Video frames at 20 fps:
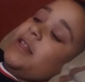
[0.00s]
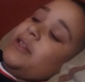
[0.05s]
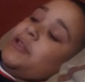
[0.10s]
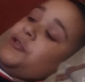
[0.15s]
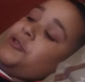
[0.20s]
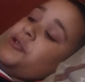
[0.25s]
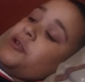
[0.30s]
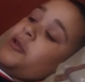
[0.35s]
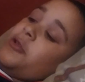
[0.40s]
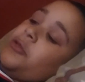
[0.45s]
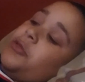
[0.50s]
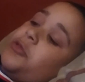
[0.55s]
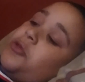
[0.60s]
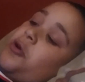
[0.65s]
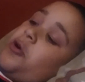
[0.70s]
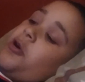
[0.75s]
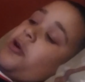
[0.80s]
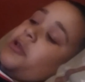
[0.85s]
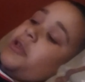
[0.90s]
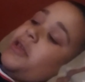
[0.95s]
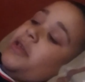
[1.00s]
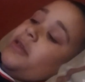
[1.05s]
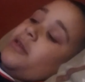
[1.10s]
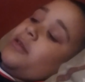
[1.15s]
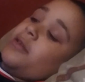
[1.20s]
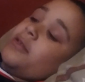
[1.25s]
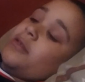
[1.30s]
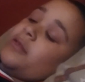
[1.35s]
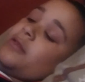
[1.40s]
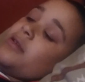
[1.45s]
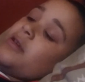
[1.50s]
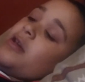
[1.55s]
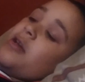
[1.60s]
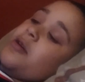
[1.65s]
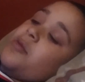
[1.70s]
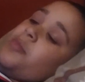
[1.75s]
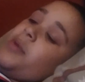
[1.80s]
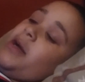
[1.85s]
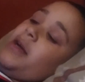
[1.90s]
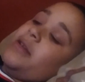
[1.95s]
is just talking
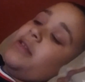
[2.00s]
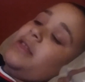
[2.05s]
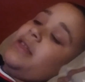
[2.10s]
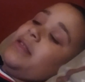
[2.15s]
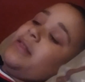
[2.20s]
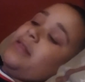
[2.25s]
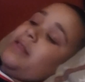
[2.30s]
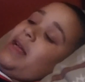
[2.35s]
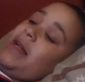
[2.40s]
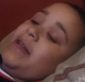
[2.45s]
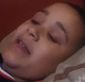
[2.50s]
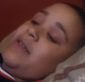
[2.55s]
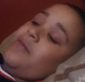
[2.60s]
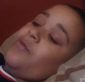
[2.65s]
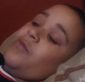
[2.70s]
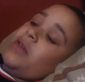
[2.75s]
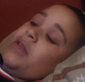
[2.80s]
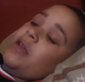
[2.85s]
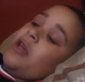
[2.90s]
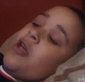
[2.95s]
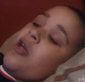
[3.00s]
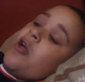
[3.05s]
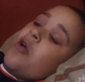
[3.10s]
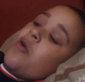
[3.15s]
about, he's not even,